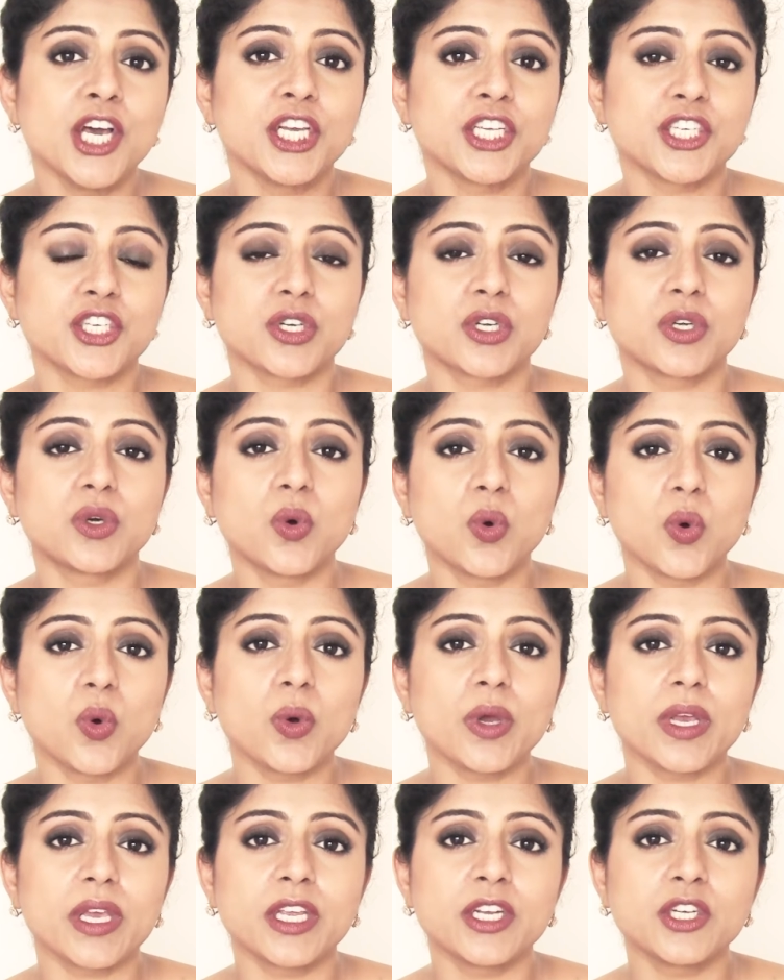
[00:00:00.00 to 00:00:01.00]
should
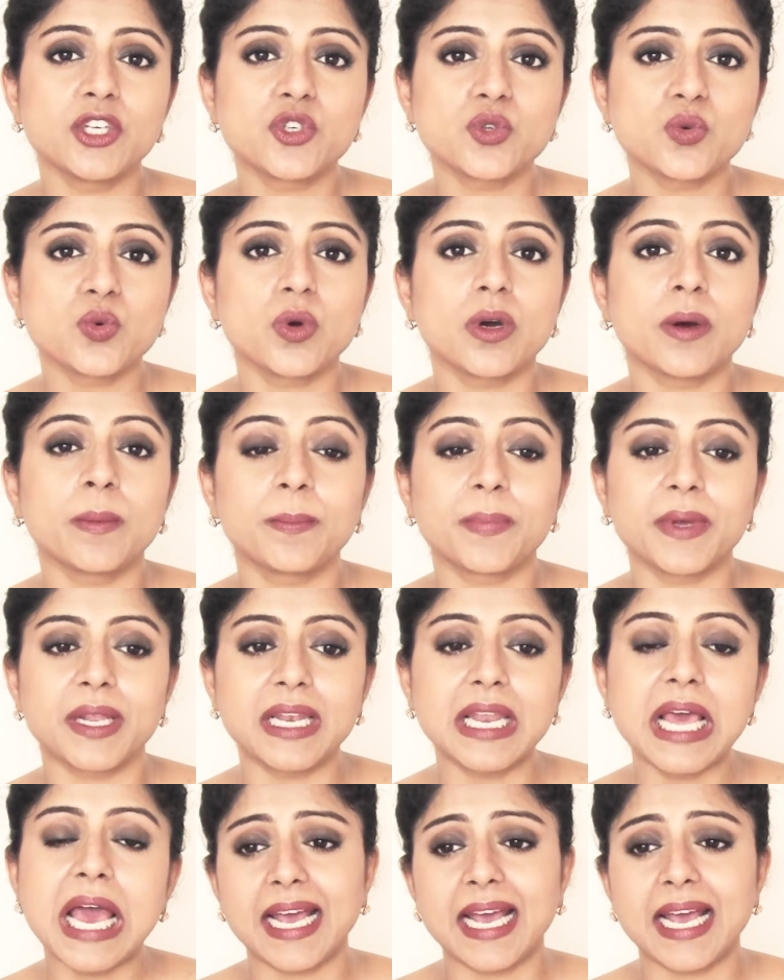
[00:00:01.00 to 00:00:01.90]
go into a pill.